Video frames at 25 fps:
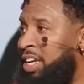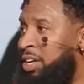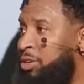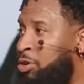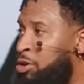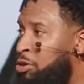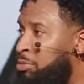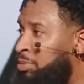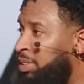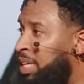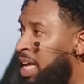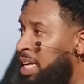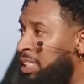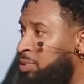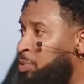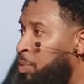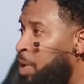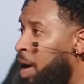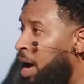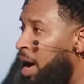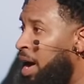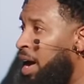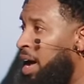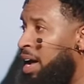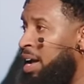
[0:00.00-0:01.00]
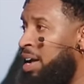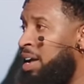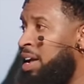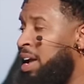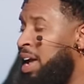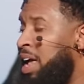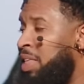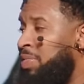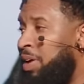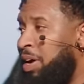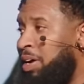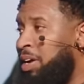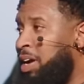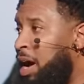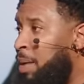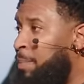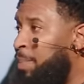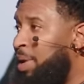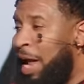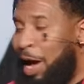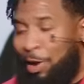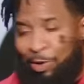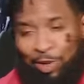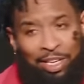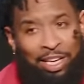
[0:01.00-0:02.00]
groups. That's why they're
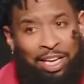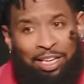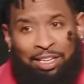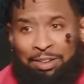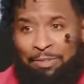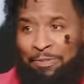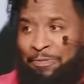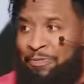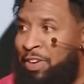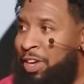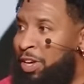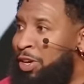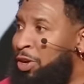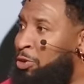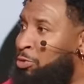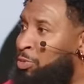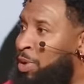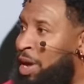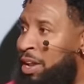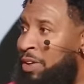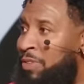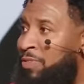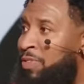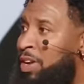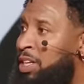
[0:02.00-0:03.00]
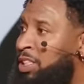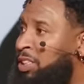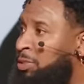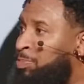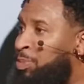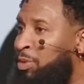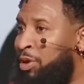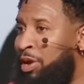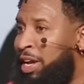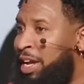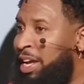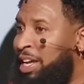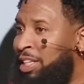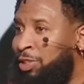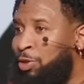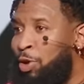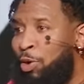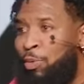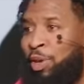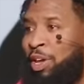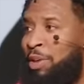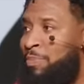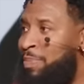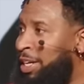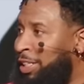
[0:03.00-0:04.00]
coming out to get the field ready for the spring so
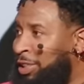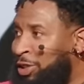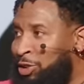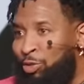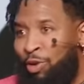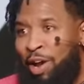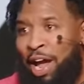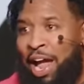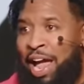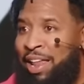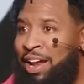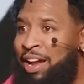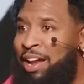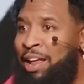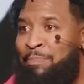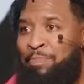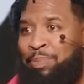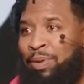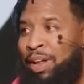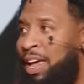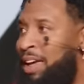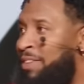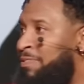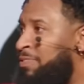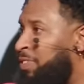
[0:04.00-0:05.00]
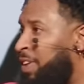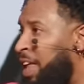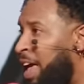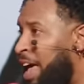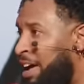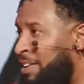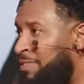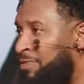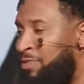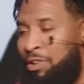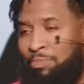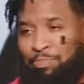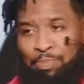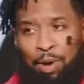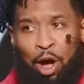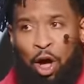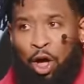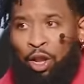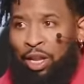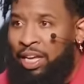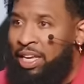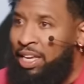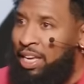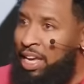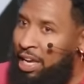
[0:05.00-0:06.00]
we can be training and playing flag football
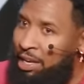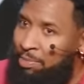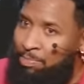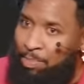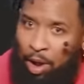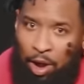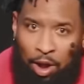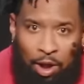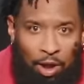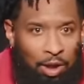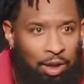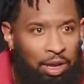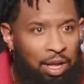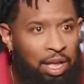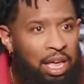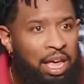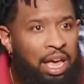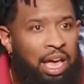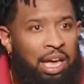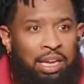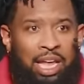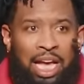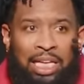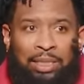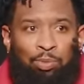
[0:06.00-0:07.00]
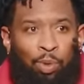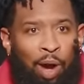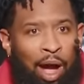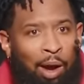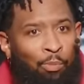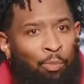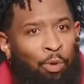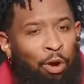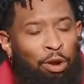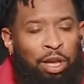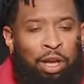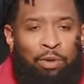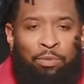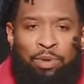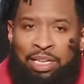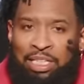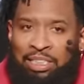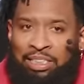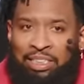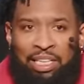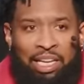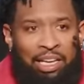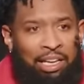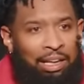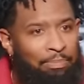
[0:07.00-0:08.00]
and kickball. That's why I'm working with the
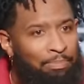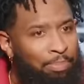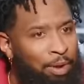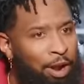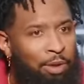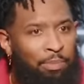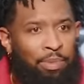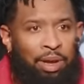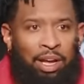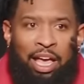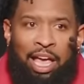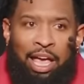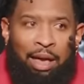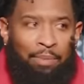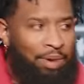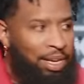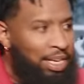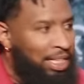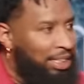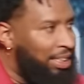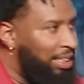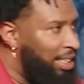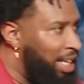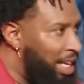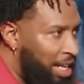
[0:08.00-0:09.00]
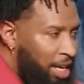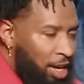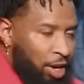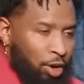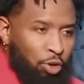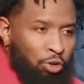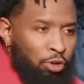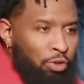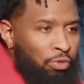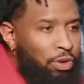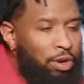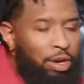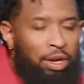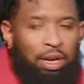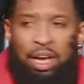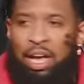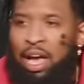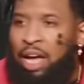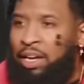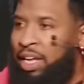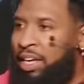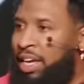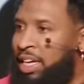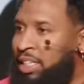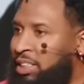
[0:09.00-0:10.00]
city of Birmingham and the city of Hoover
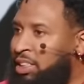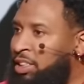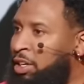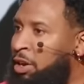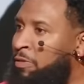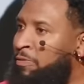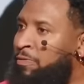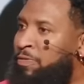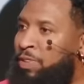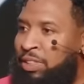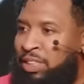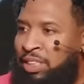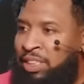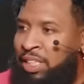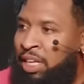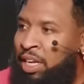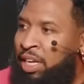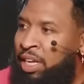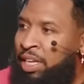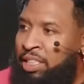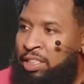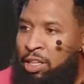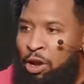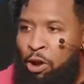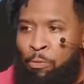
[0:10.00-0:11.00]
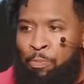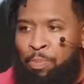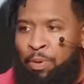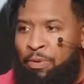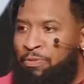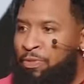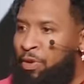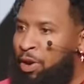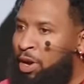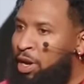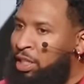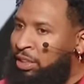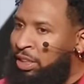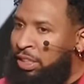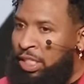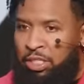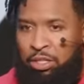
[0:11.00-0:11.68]
to get certain facilities open for us to